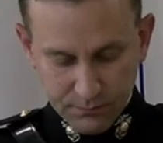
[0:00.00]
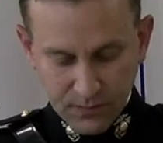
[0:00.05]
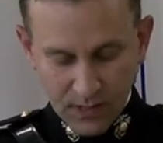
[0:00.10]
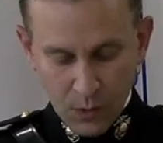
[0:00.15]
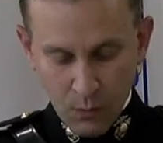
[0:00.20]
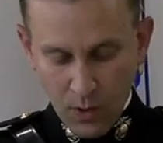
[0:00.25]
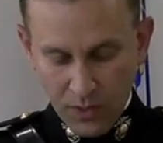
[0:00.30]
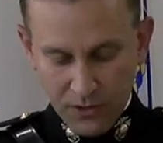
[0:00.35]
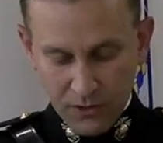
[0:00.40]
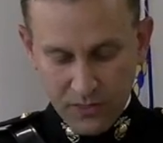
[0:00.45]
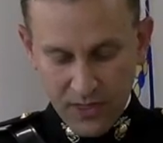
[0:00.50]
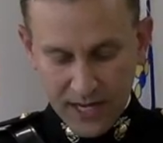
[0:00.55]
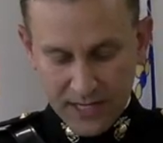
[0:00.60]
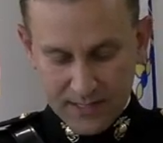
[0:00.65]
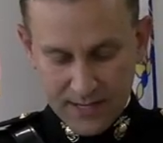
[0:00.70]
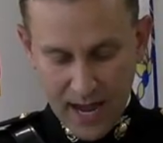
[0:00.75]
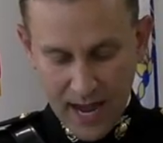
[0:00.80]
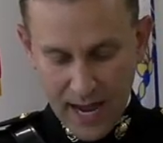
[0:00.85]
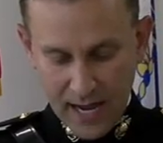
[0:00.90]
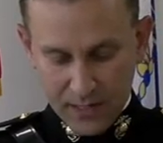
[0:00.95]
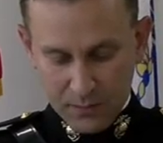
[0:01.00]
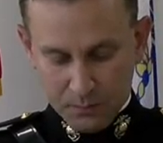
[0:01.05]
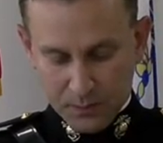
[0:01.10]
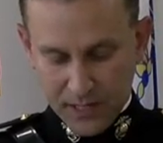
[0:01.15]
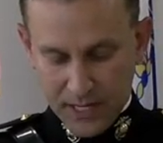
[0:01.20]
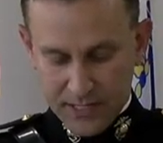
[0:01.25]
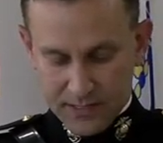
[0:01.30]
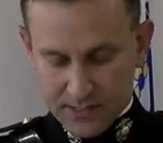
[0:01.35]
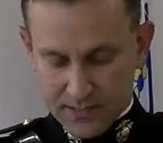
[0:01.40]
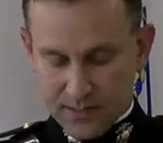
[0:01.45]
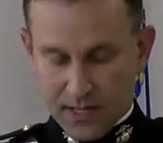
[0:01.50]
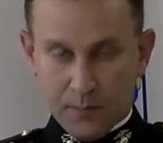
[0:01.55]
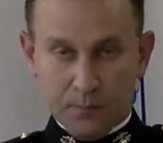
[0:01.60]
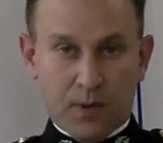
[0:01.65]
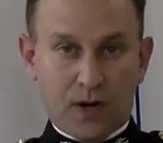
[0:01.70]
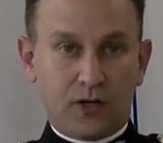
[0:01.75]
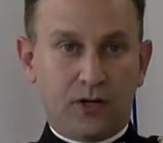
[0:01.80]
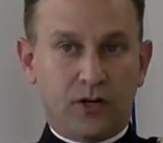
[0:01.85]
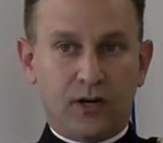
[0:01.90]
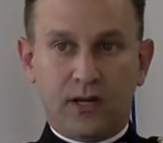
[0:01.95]
Whether they died in places like
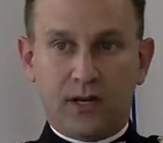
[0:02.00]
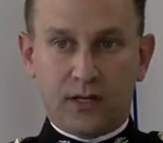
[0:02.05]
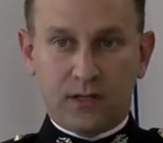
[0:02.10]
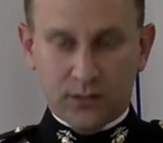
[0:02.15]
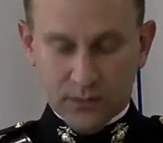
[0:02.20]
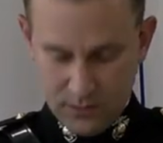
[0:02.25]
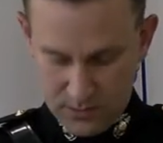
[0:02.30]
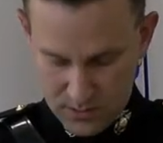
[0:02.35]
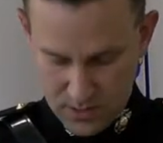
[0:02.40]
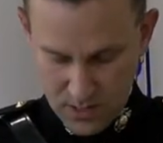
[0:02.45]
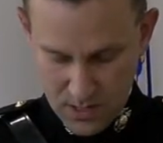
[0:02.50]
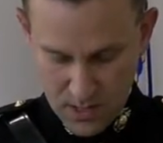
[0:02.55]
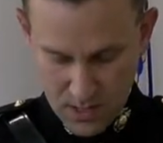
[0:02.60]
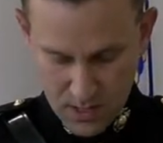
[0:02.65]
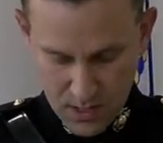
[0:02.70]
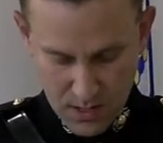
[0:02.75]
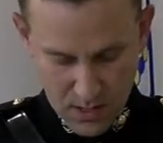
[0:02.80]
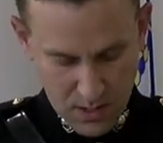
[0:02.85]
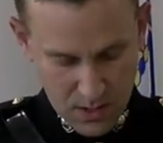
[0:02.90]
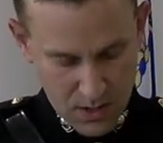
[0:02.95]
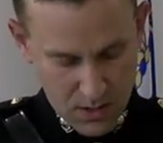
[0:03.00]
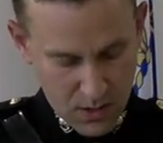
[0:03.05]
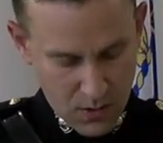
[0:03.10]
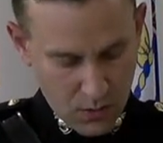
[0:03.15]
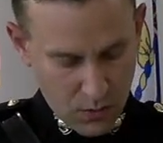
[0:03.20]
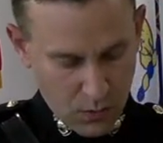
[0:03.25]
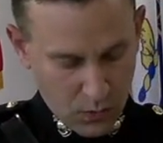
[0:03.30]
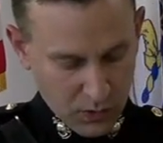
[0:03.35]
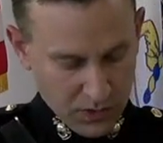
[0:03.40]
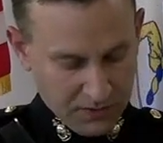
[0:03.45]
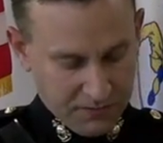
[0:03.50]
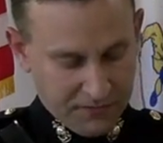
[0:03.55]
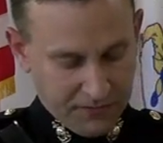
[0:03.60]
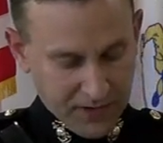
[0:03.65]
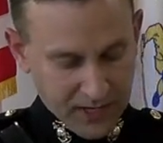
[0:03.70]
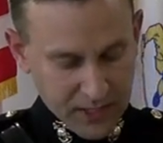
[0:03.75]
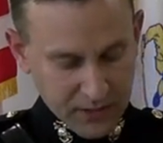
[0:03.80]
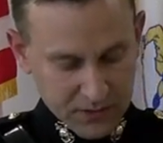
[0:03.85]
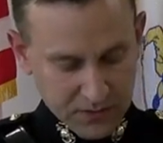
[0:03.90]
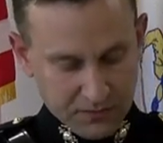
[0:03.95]
Bunker Hill, or the
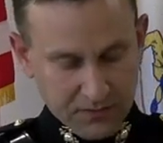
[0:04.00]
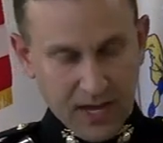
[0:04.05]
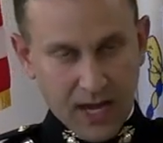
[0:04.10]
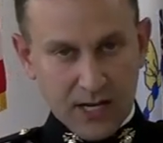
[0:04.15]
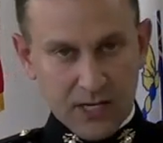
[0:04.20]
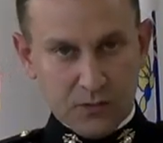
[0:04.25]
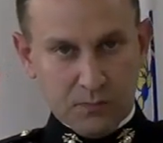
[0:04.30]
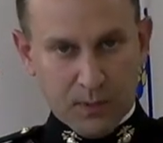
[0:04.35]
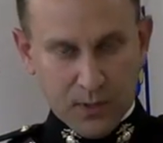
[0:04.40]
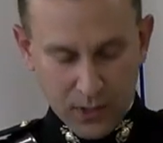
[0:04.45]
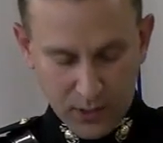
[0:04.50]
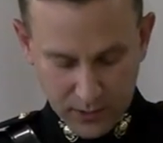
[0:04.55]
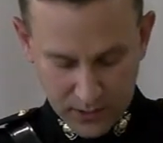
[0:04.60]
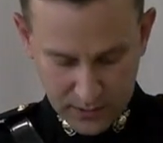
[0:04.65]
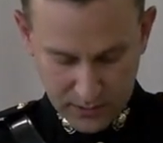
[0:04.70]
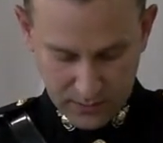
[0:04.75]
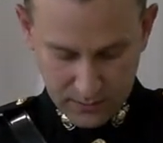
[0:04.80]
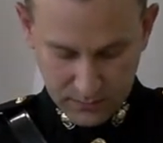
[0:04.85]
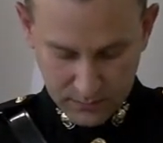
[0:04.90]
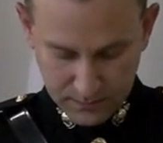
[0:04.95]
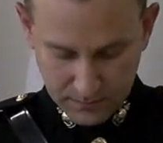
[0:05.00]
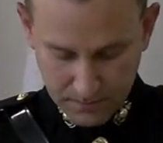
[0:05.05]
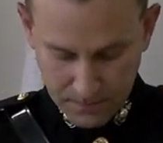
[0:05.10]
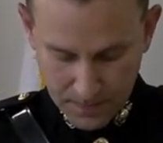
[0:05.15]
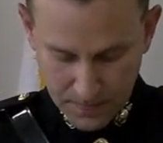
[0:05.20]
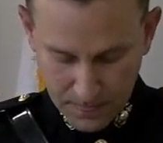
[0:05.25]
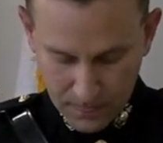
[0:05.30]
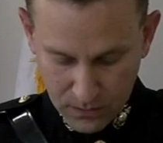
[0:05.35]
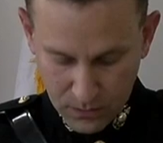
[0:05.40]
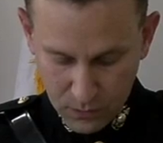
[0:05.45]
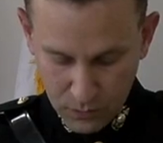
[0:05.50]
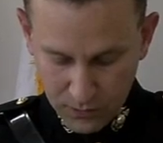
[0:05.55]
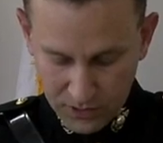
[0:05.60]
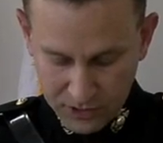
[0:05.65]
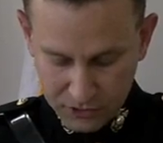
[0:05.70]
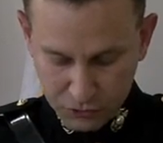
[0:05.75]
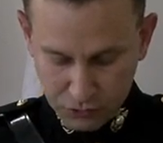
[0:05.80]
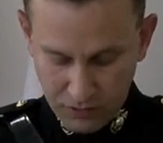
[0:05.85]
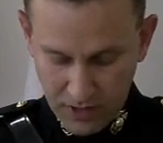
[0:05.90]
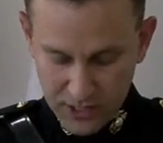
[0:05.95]
fields of Gettysburg, or the
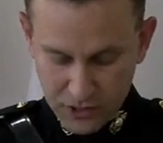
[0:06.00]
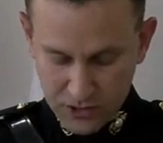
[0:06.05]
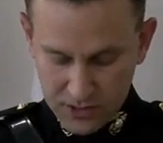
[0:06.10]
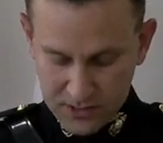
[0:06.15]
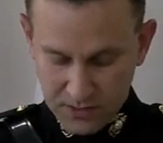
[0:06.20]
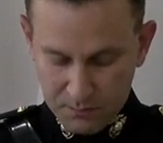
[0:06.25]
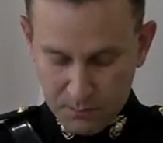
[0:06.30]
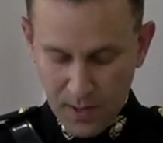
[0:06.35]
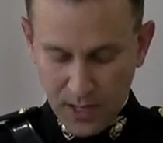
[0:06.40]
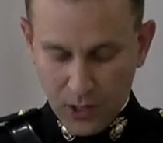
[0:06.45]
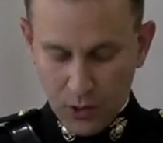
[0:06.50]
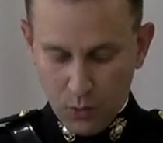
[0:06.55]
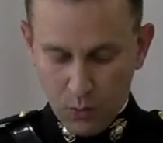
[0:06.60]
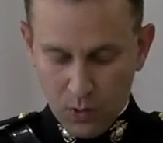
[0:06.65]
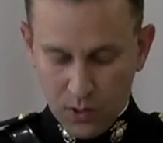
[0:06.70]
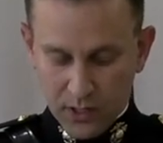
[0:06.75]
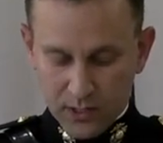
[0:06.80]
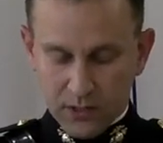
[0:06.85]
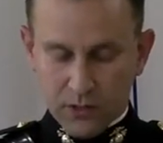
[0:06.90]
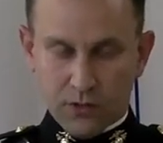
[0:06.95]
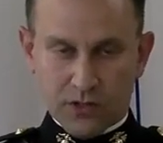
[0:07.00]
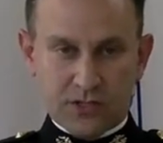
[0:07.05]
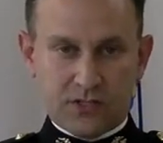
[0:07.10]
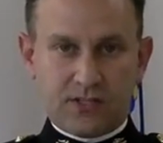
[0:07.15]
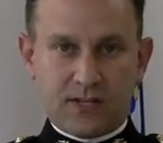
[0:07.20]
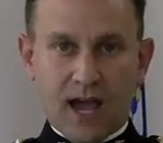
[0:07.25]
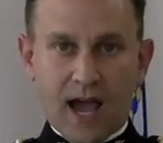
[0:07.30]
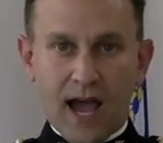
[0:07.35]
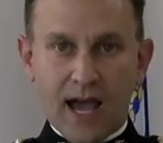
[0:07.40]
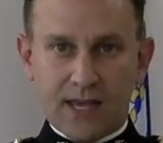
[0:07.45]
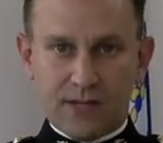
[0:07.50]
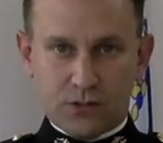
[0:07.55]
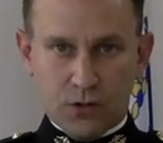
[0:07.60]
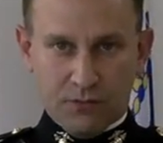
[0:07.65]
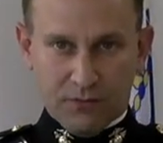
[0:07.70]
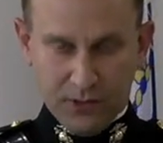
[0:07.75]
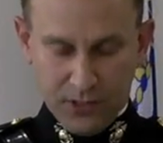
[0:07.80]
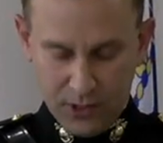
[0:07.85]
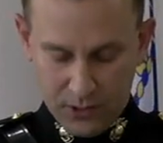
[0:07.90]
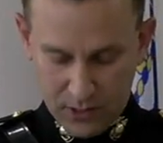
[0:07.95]
trenches of Belleau Wood, or the skies
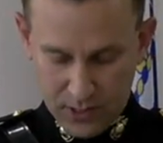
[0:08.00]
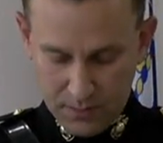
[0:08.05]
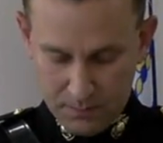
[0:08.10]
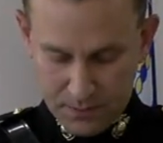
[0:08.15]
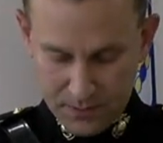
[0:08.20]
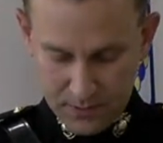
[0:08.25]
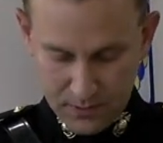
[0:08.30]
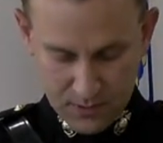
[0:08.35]
over Europe,